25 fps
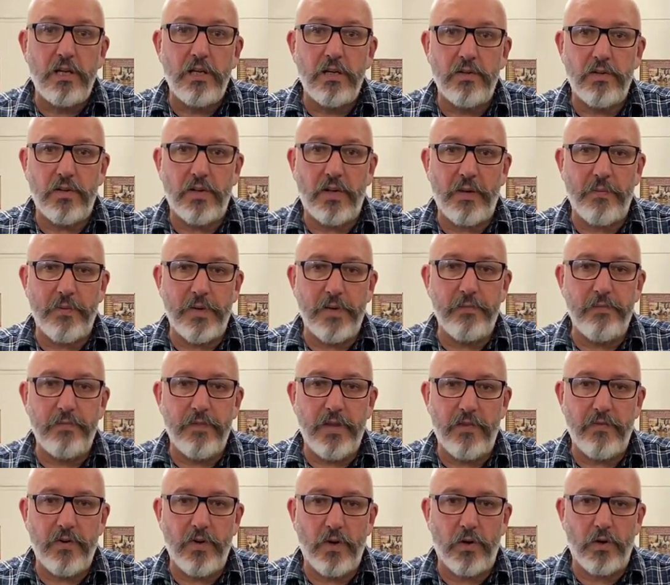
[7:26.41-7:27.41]
So come in,
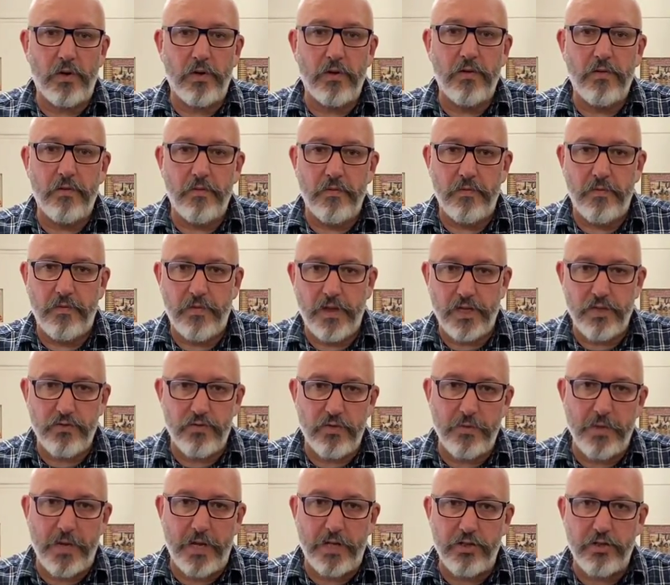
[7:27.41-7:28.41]
have a look. Thanks
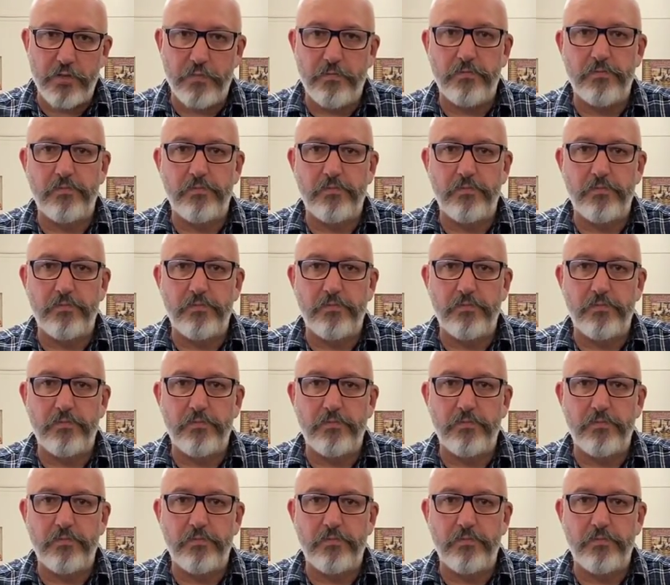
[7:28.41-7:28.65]
very much.